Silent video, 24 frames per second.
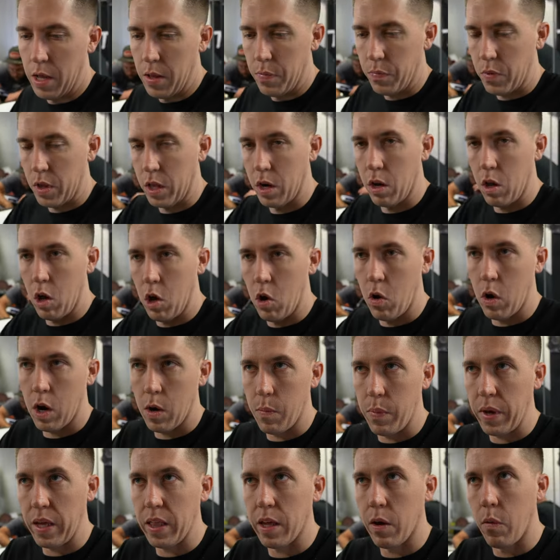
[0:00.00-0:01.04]
The little
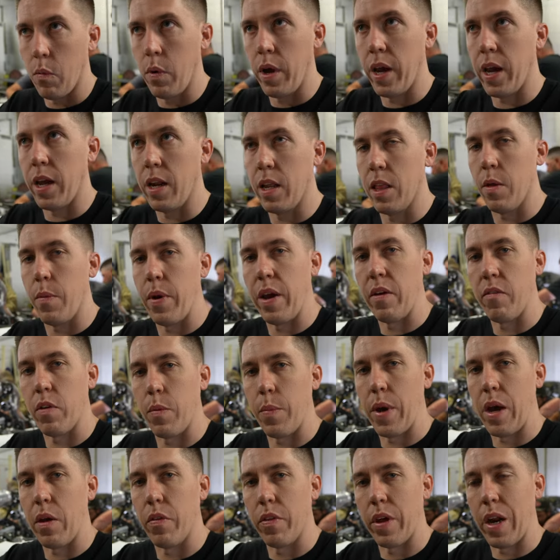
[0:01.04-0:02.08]
ORB that went into the Maven
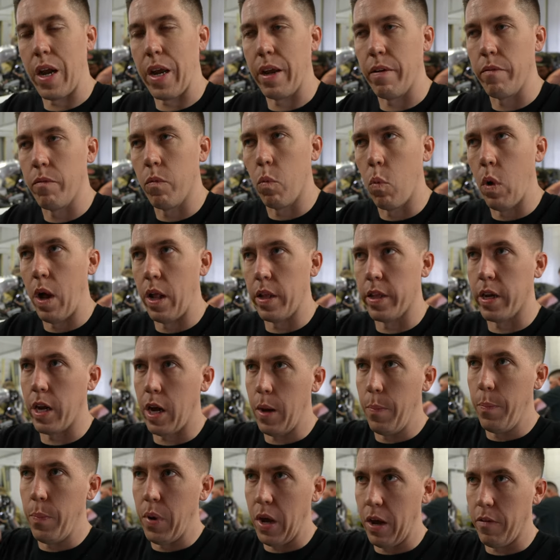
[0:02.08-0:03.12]
mount that I welded
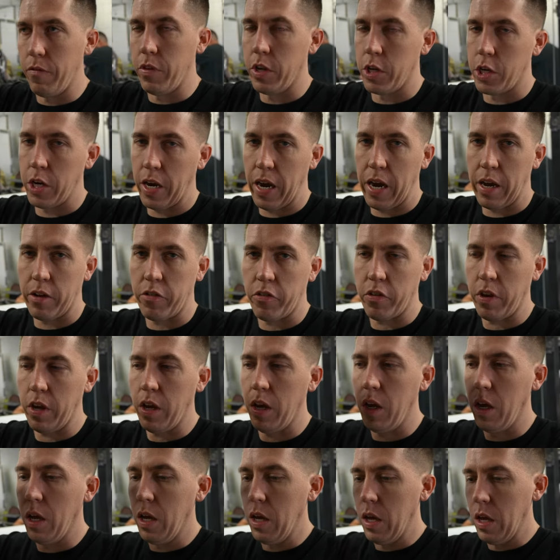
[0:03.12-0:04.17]
above the
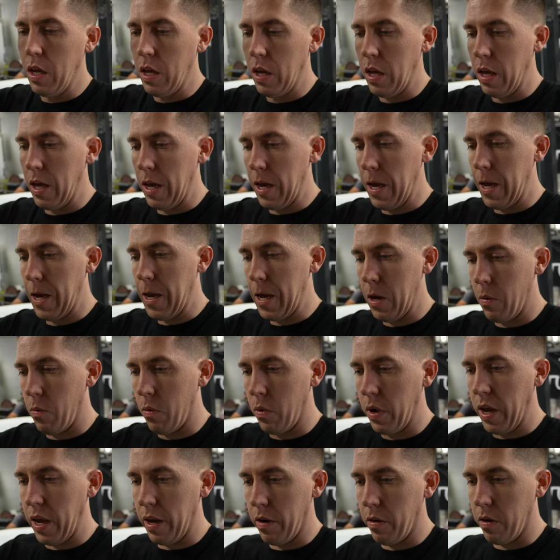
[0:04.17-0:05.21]
chassis,
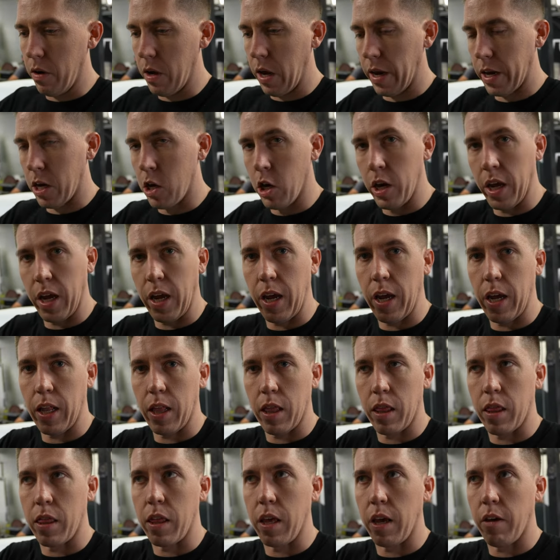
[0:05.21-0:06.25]
I, I couldn't
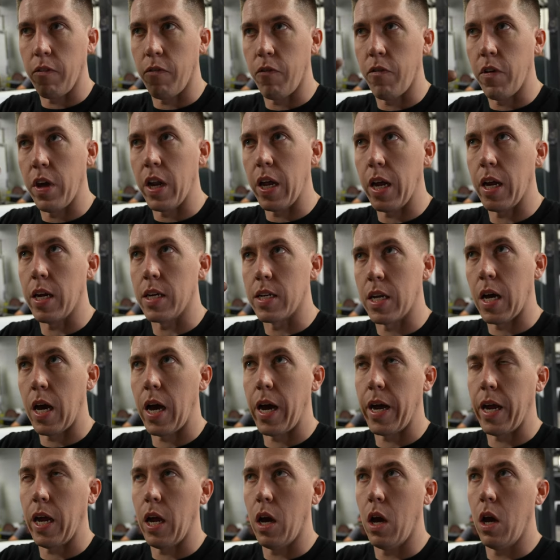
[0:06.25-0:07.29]
get the fitting
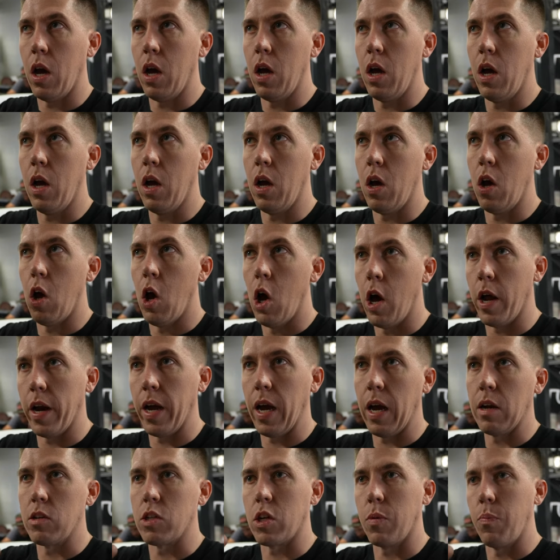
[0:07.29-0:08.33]
tight on it.
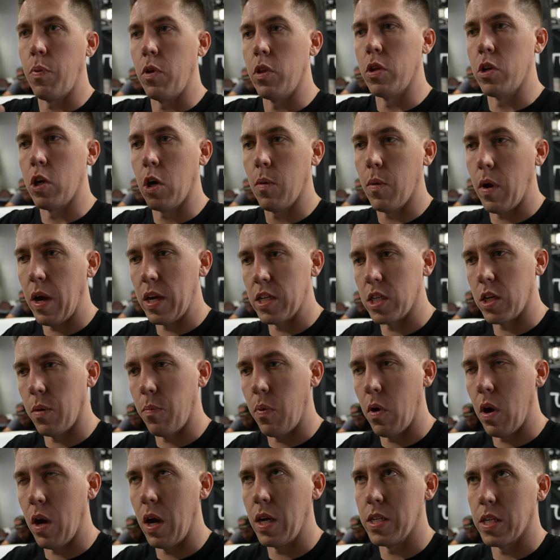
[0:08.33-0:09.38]
I was gonna pull the turbo housing
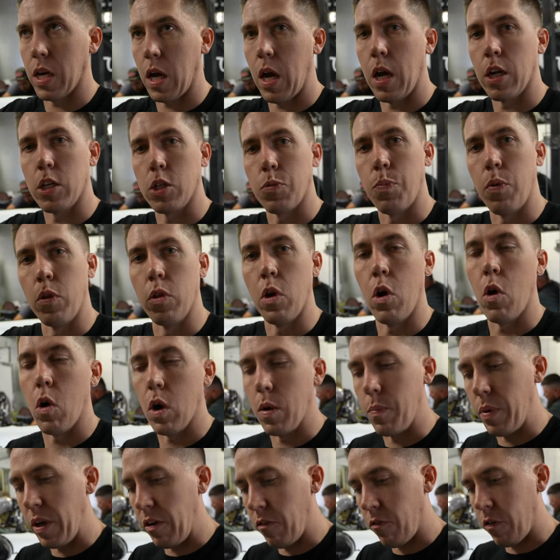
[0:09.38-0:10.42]
apart. I was like, I'll just pull the
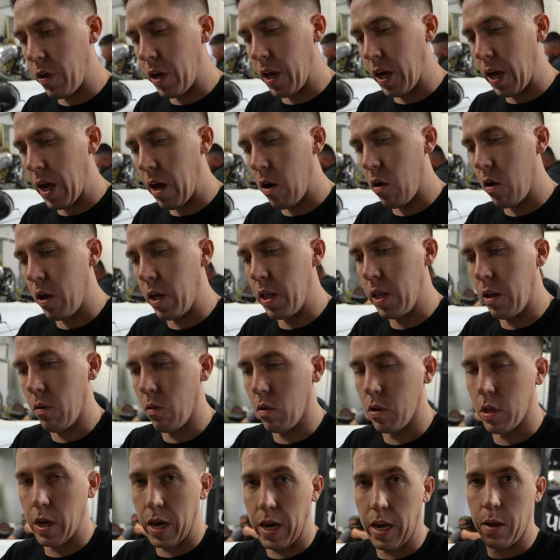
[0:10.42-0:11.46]
ORB fitting out and then
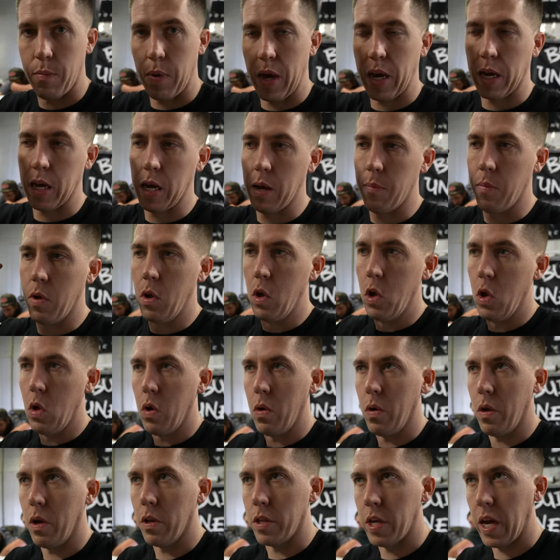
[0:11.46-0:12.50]
we'll tighten it back up.
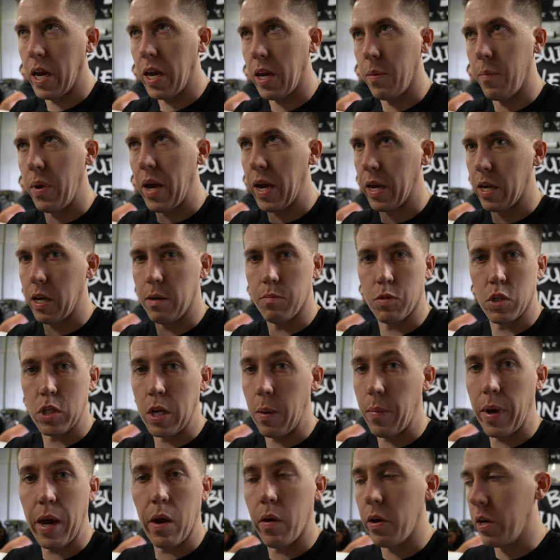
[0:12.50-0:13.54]
Well, tighten it back up,
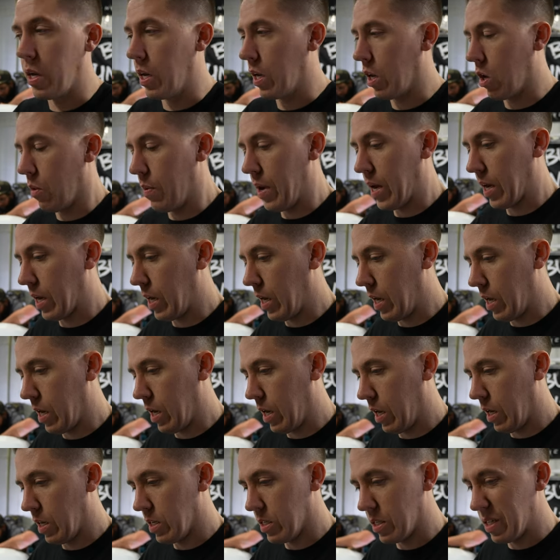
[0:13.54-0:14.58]
somehow it didn't go back
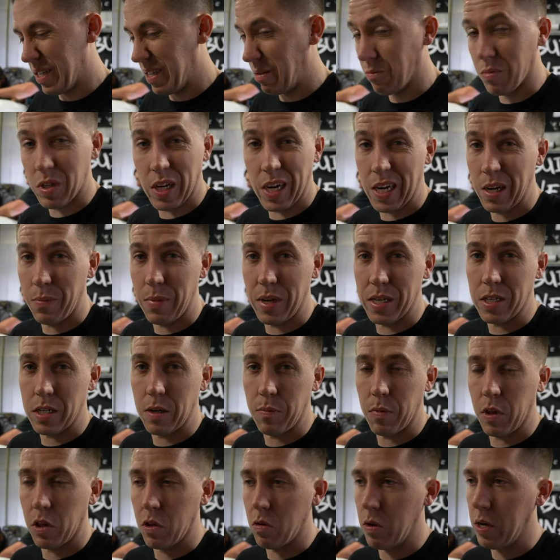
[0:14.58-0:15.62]
in and it seems like it messed
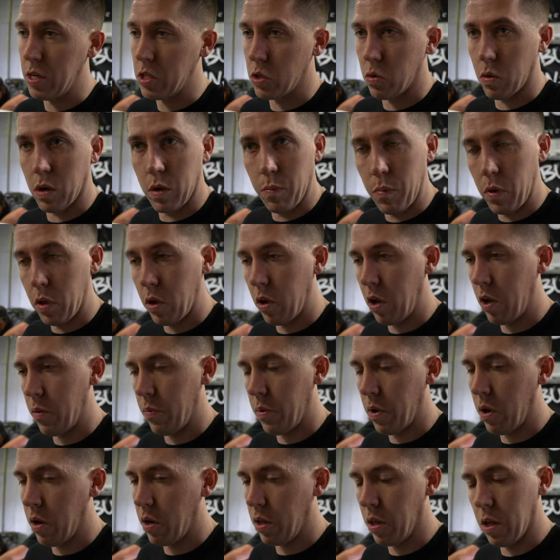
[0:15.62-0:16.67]
up the thread. So we're gonna pull it all
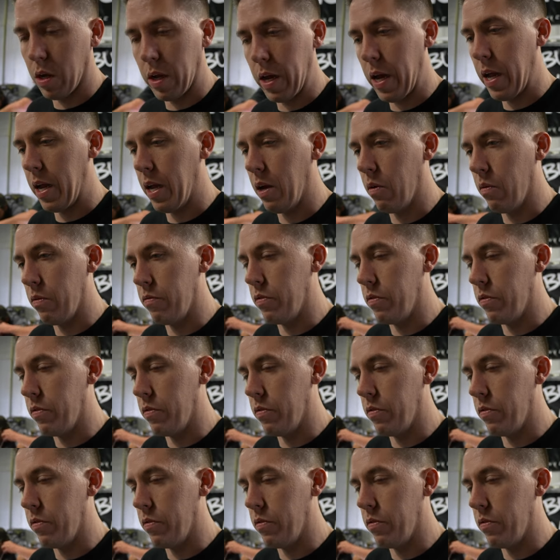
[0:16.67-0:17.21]
apart and look at it.